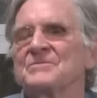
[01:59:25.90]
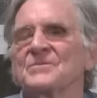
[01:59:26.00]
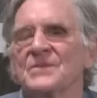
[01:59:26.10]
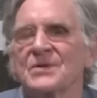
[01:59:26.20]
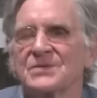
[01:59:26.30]

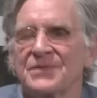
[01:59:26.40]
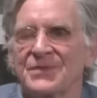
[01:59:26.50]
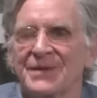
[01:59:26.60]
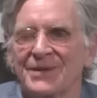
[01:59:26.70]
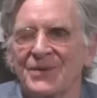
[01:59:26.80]
Those of you at
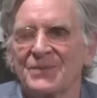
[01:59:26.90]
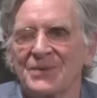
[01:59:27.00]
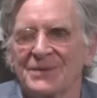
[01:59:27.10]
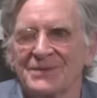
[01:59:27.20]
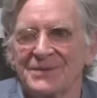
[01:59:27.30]
home
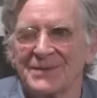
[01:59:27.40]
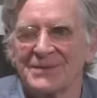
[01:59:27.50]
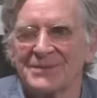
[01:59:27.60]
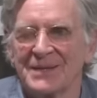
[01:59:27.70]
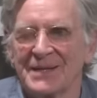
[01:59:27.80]
who are
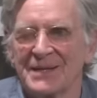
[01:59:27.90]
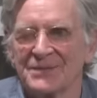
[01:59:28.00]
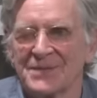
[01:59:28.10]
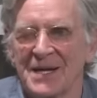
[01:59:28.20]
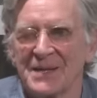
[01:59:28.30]
running out of time,